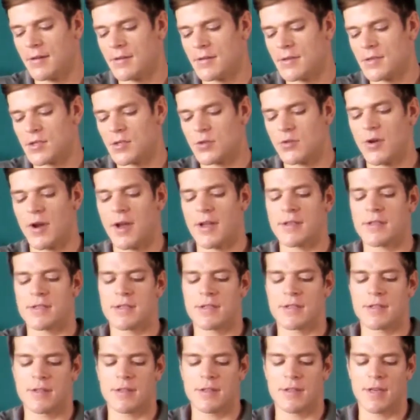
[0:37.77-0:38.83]

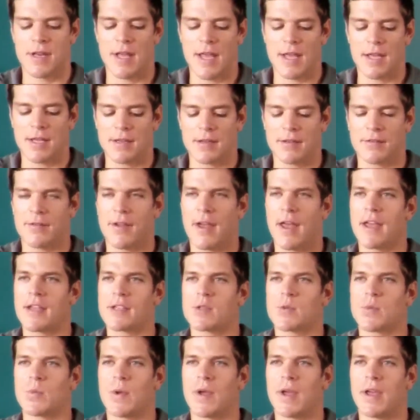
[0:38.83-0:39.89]
stressed the negative
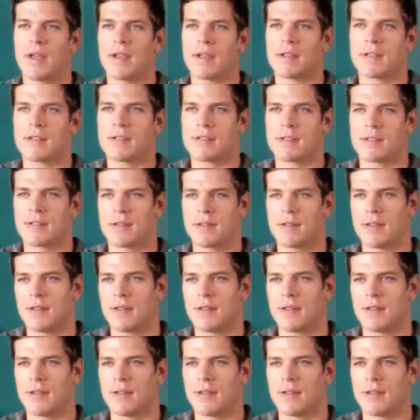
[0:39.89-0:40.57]
aspects,